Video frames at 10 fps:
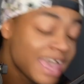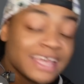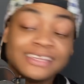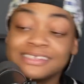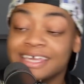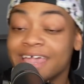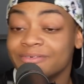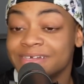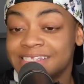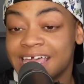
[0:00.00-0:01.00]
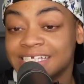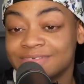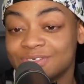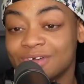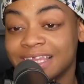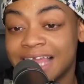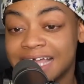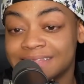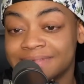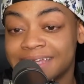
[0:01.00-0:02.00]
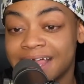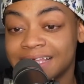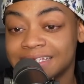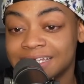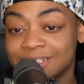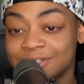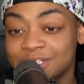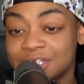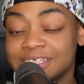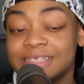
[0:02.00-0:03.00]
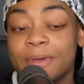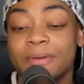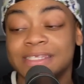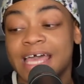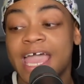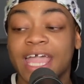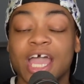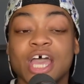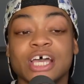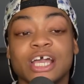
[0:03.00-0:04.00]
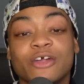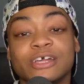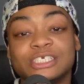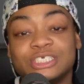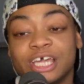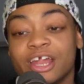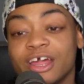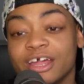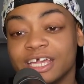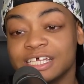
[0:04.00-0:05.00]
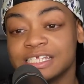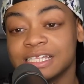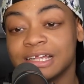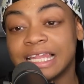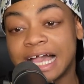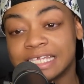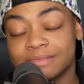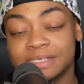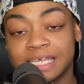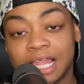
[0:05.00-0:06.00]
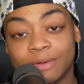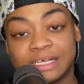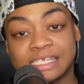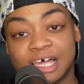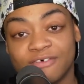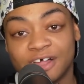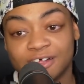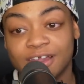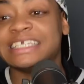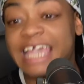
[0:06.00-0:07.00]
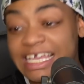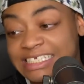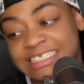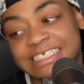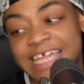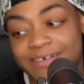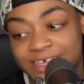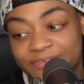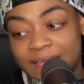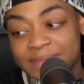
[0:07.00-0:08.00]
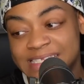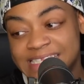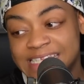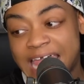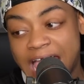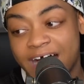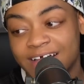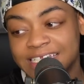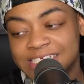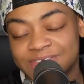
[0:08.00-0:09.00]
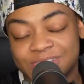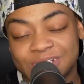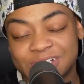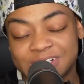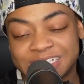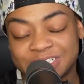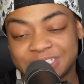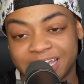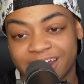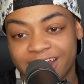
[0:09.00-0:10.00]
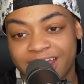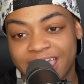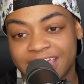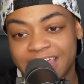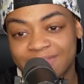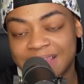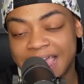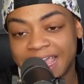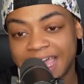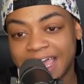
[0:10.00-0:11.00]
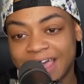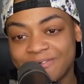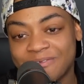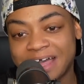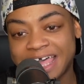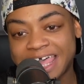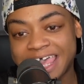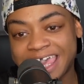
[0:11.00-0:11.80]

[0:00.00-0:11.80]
you see everyone saying she was doing Liza Minnelli does Chris. She's, people are saying Kris Jenner is Lily Liza Minnelli with a cell phone. Yes, that was her famous now. She was doing Kris Jenner, and I'm like, what?